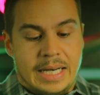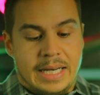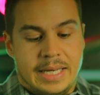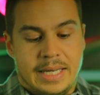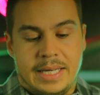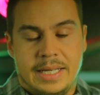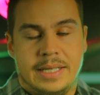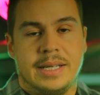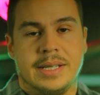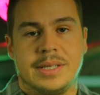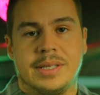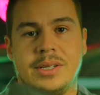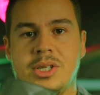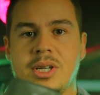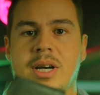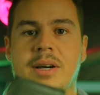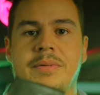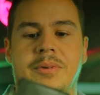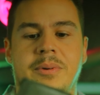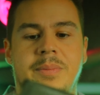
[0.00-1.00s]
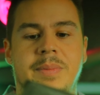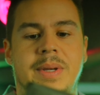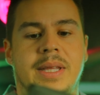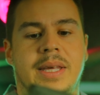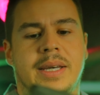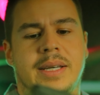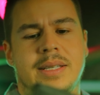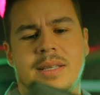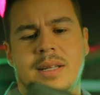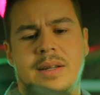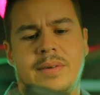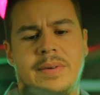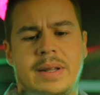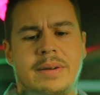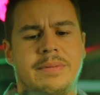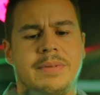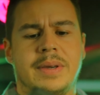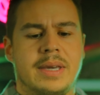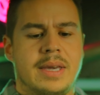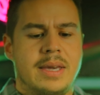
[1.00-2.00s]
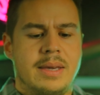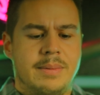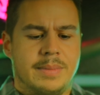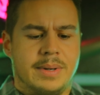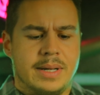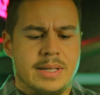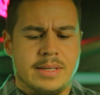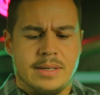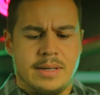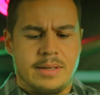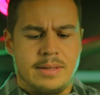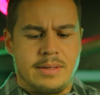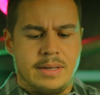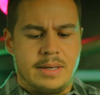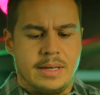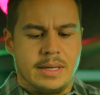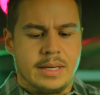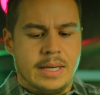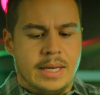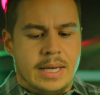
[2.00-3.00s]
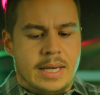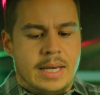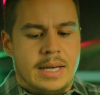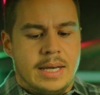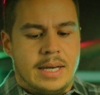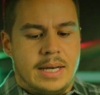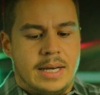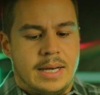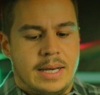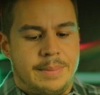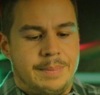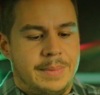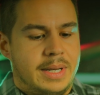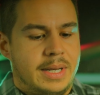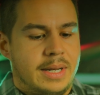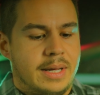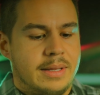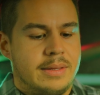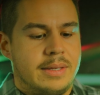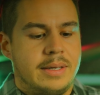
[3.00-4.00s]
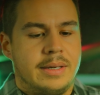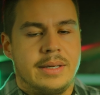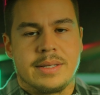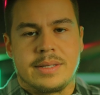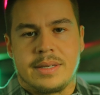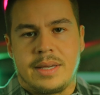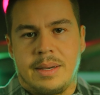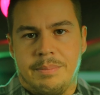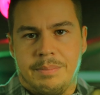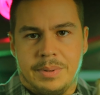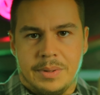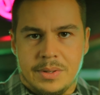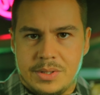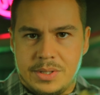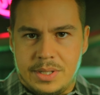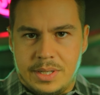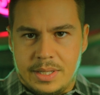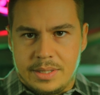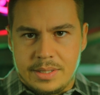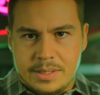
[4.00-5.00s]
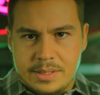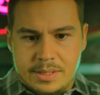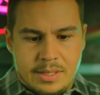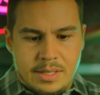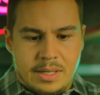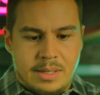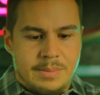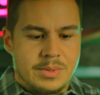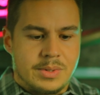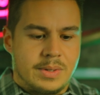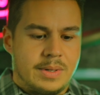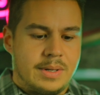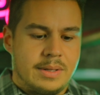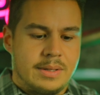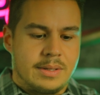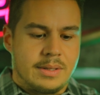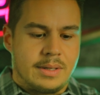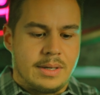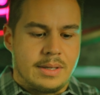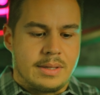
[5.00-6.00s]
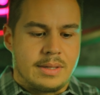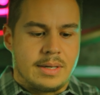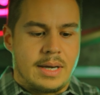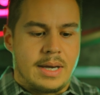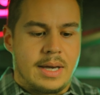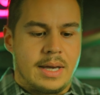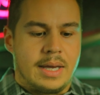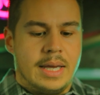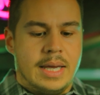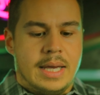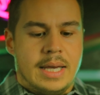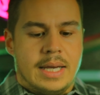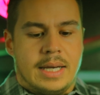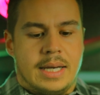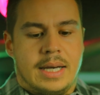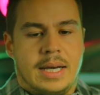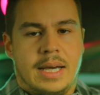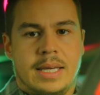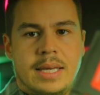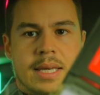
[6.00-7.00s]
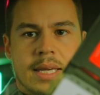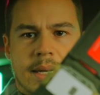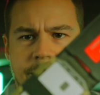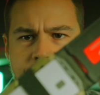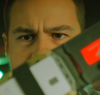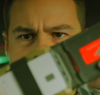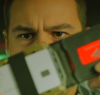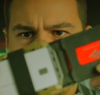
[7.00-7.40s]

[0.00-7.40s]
It does the job for me. Like I said, I've had it for like 8 months, I think, and nothing is like bursted at the seams or anything like that. I keep